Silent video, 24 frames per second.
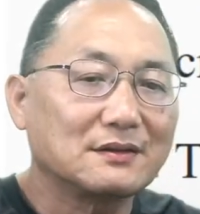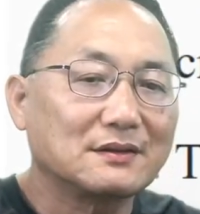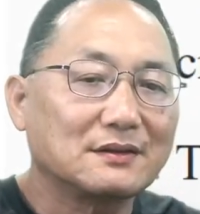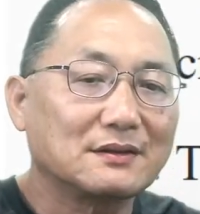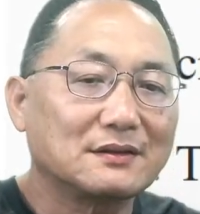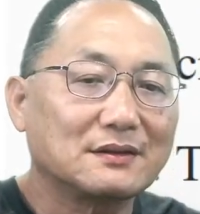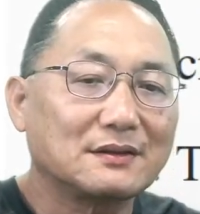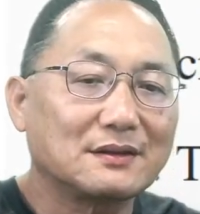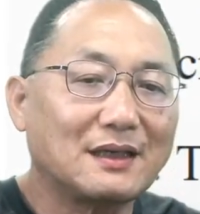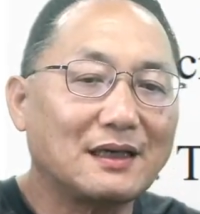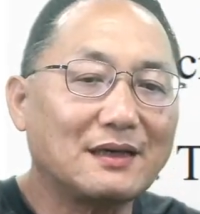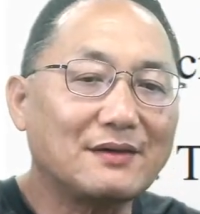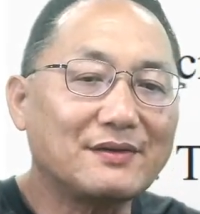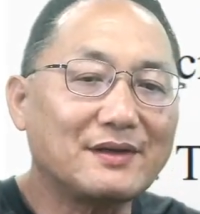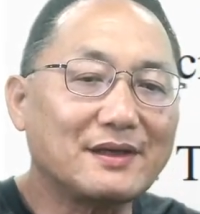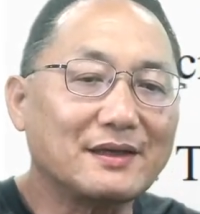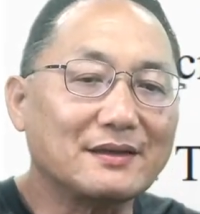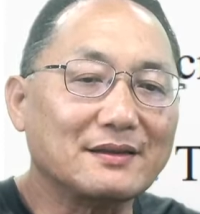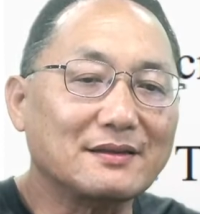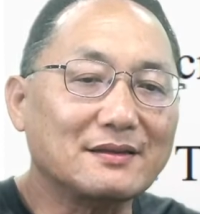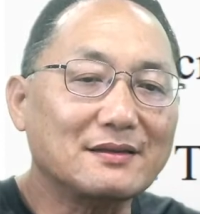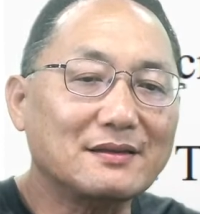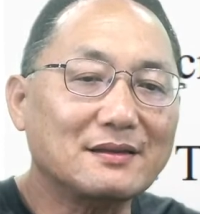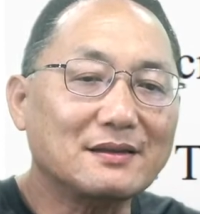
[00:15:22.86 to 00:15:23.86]
Now
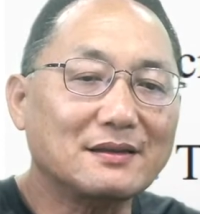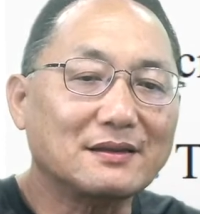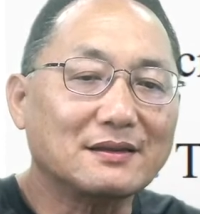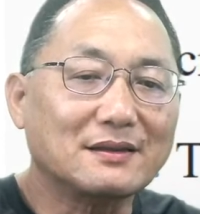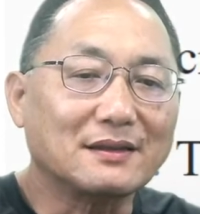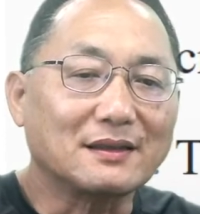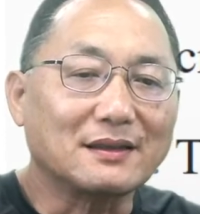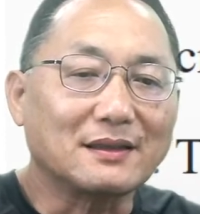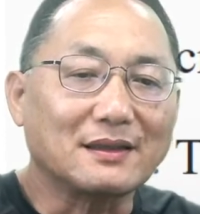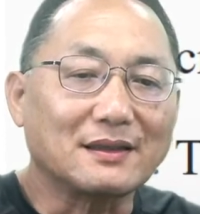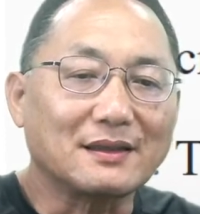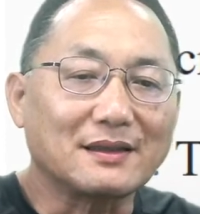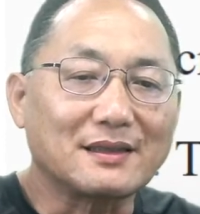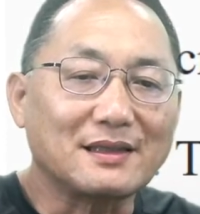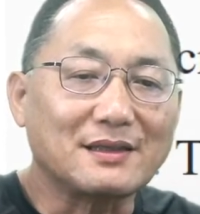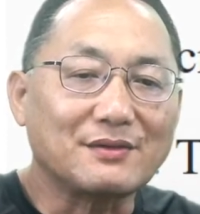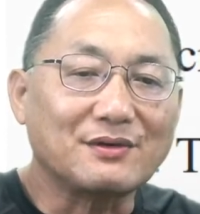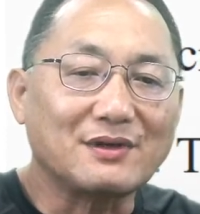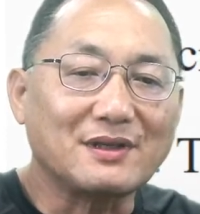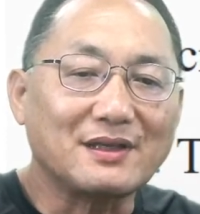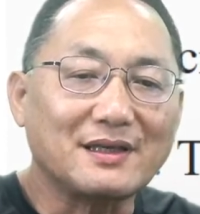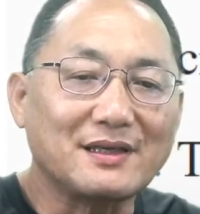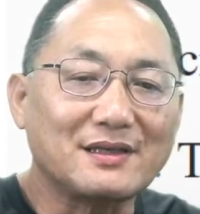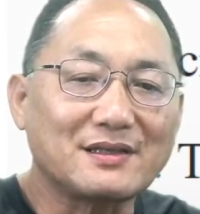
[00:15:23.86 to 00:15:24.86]
then, he
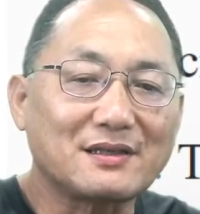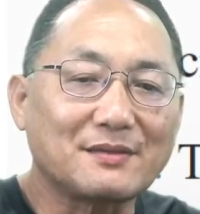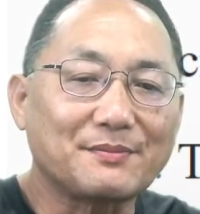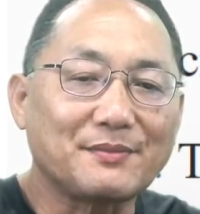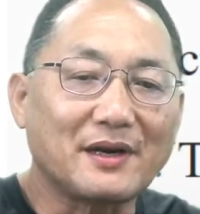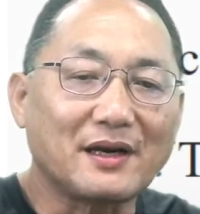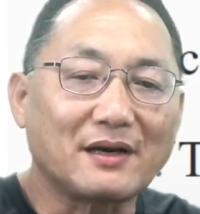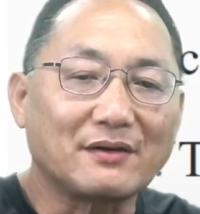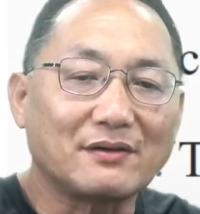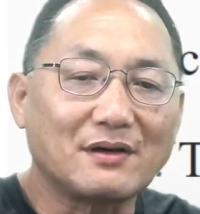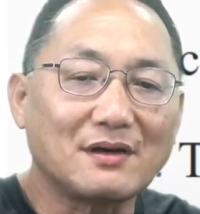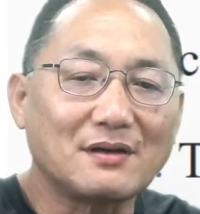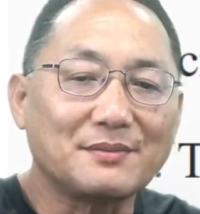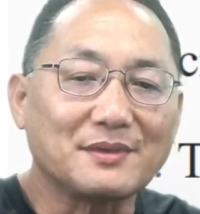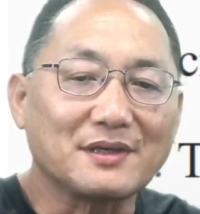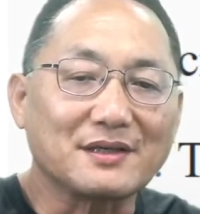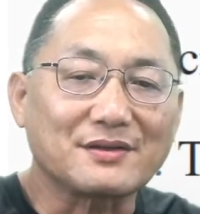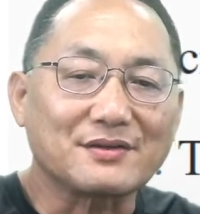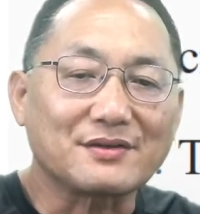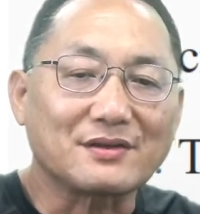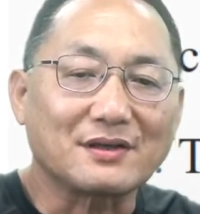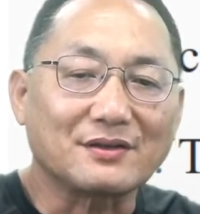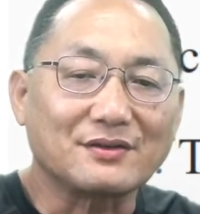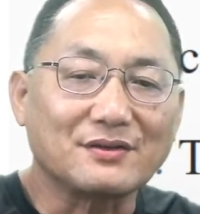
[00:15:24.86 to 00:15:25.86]
released
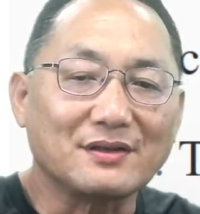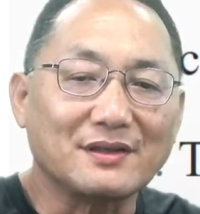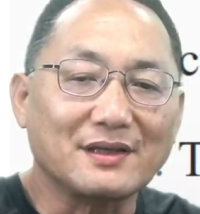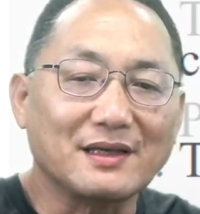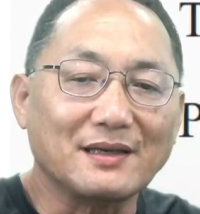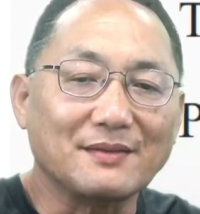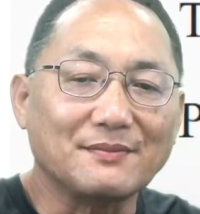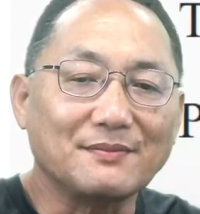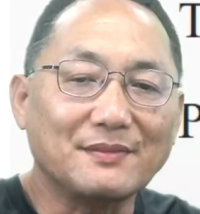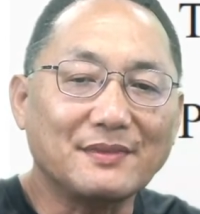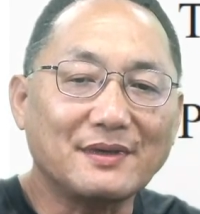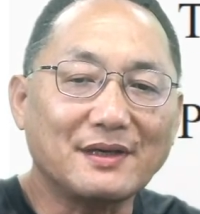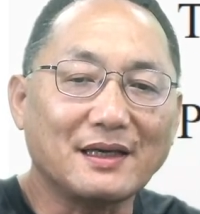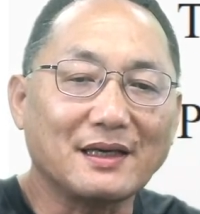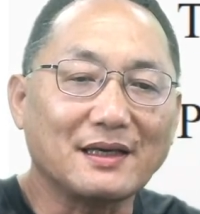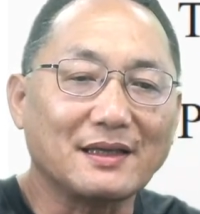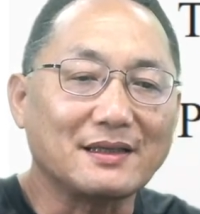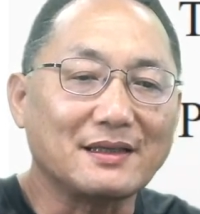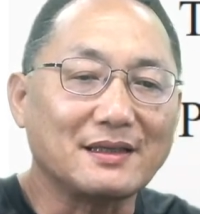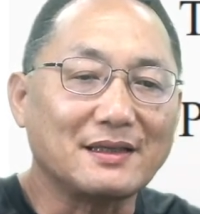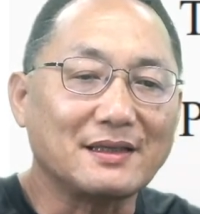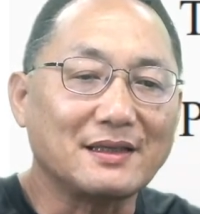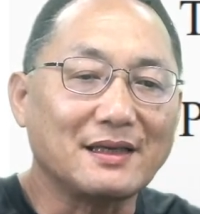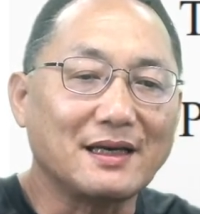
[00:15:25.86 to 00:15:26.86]
Barabbas to them,
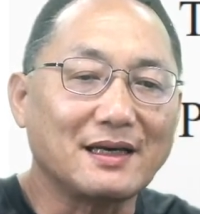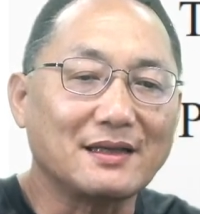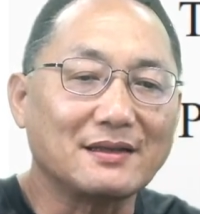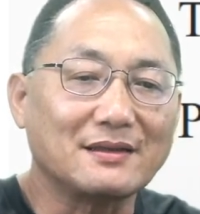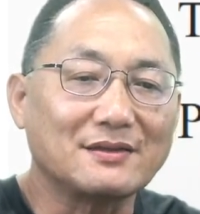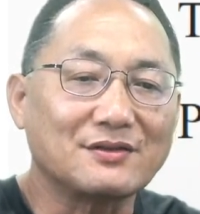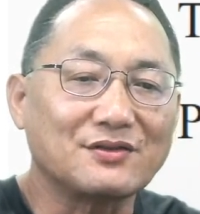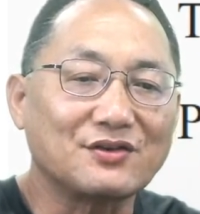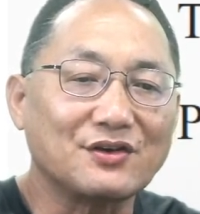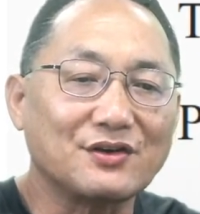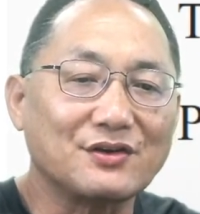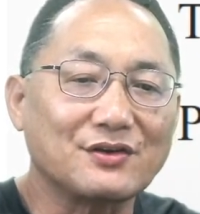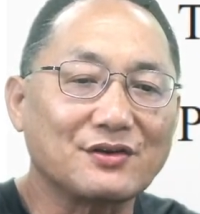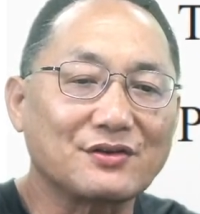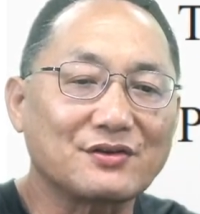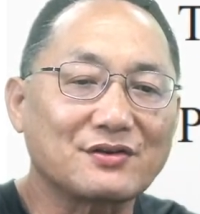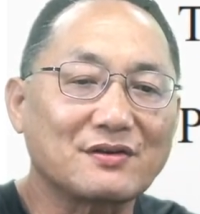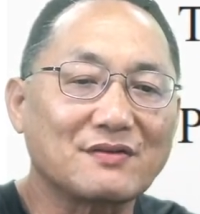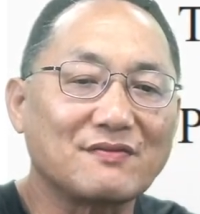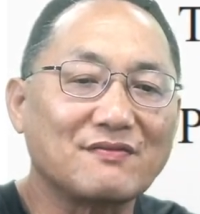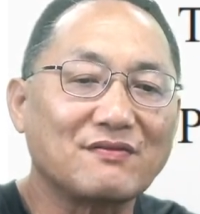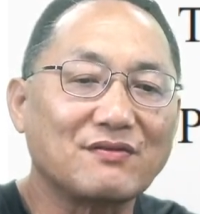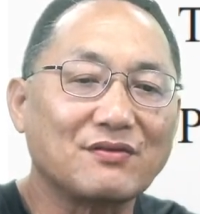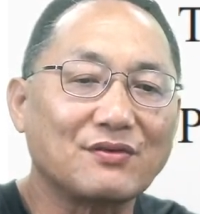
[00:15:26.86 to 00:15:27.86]
and he had Jesus
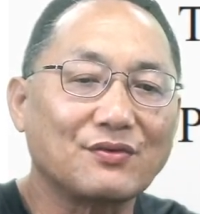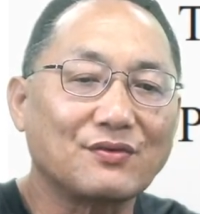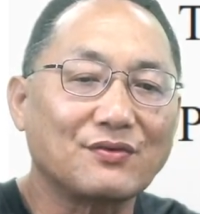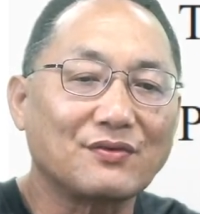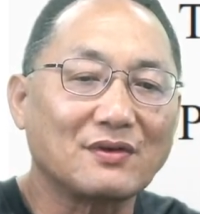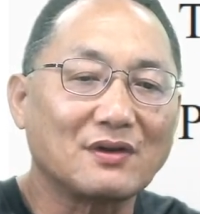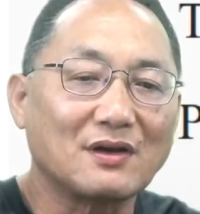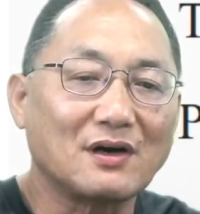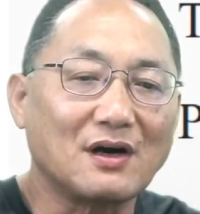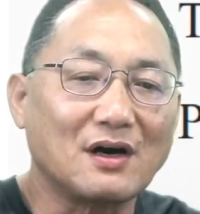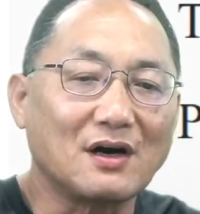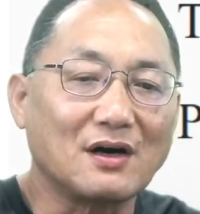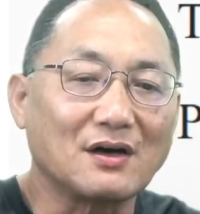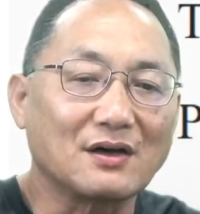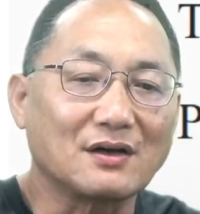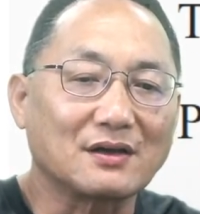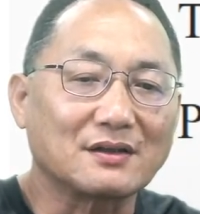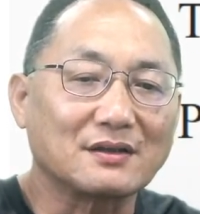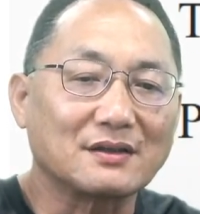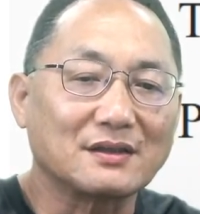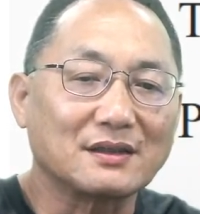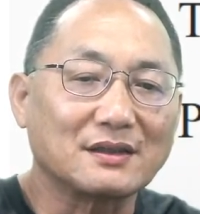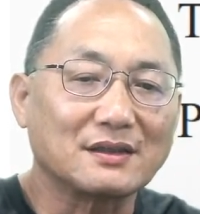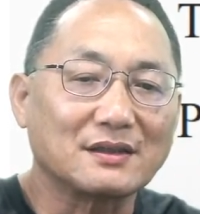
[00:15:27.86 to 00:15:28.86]

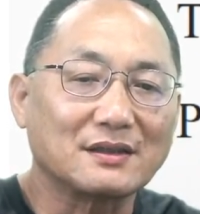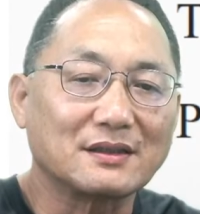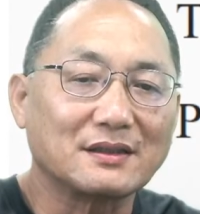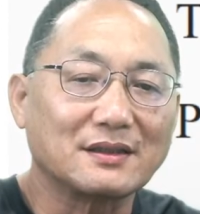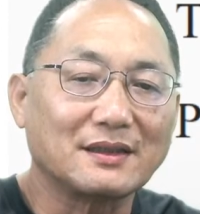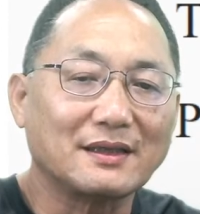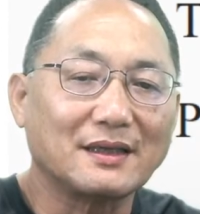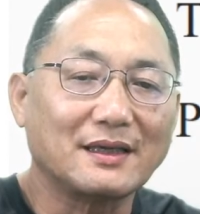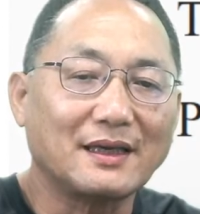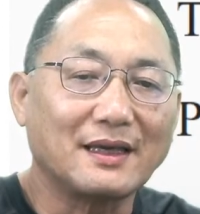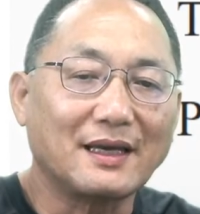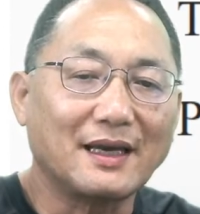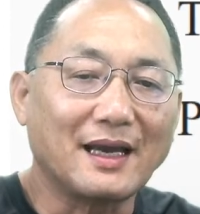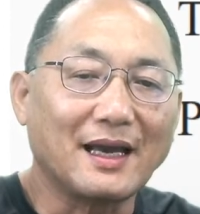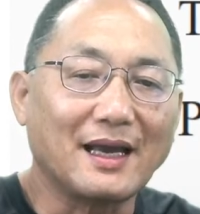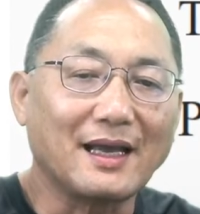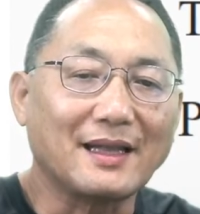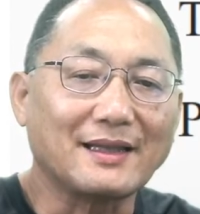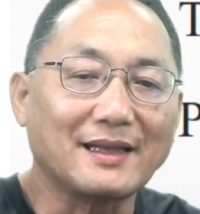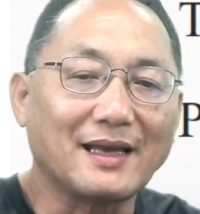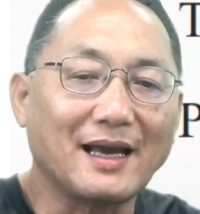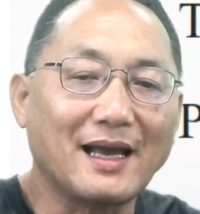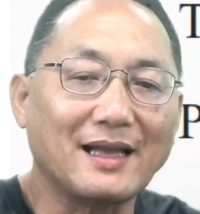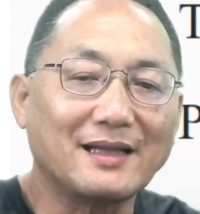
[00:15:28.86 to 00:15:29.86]
flogged
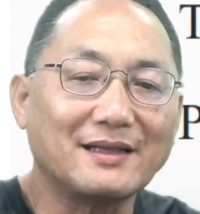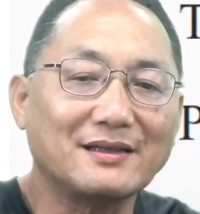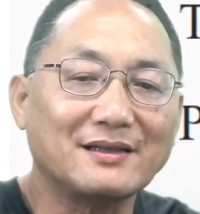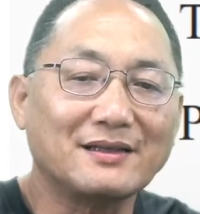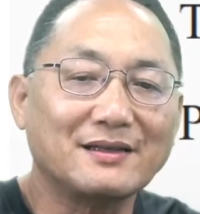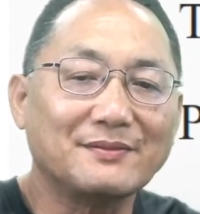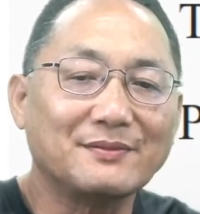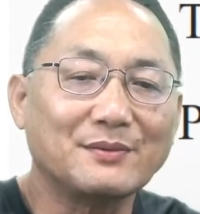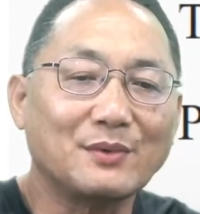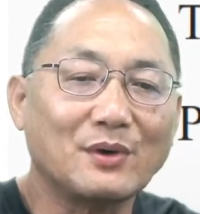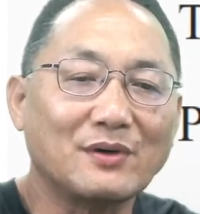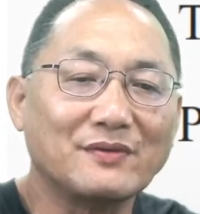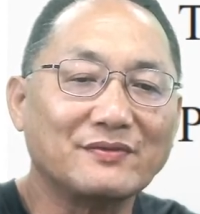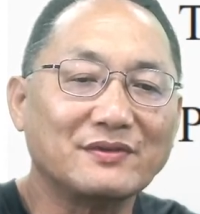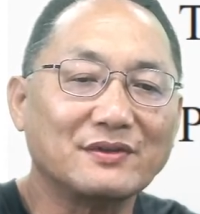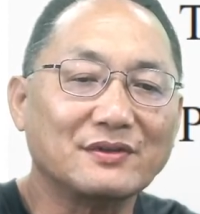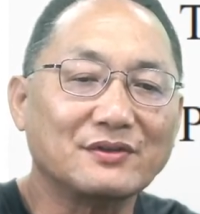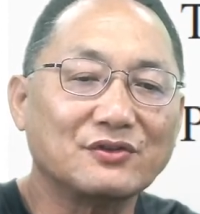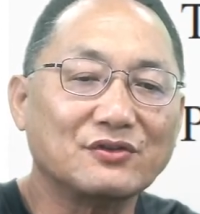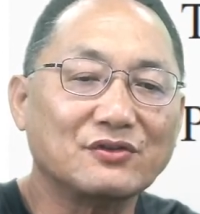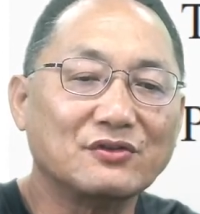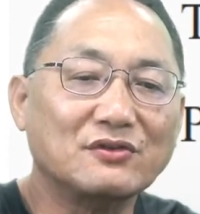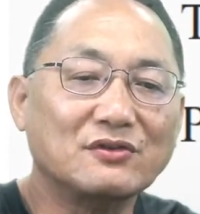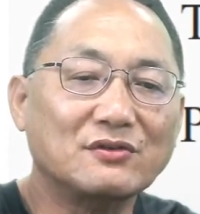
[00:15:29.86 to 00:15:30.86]
and handed him over
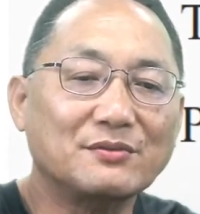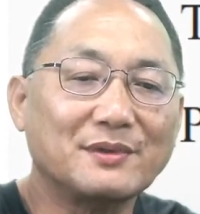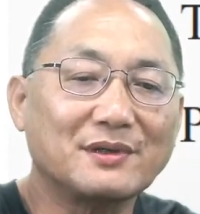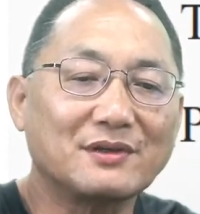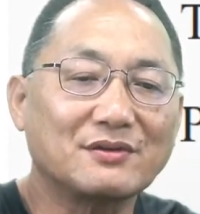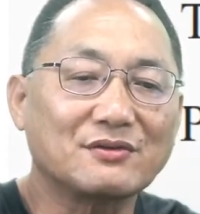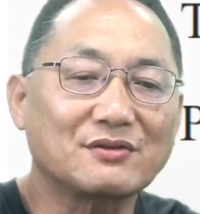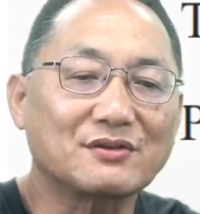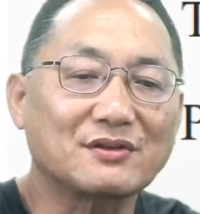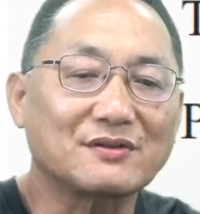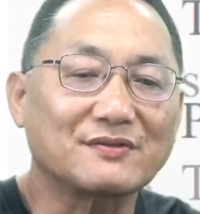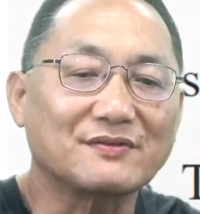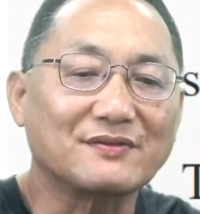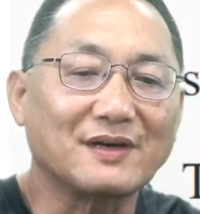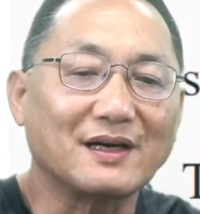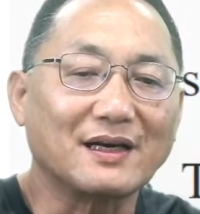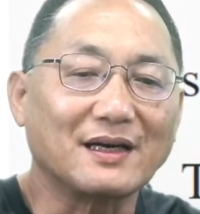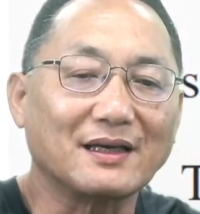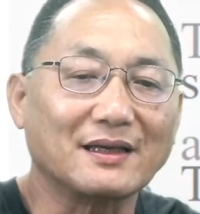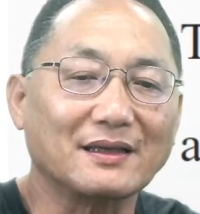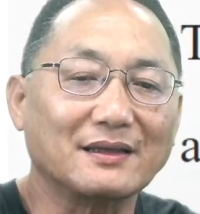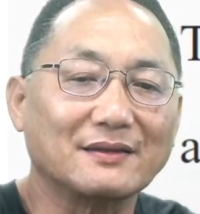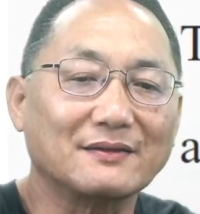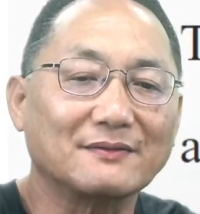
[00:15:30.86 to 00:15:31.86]
to be crucified.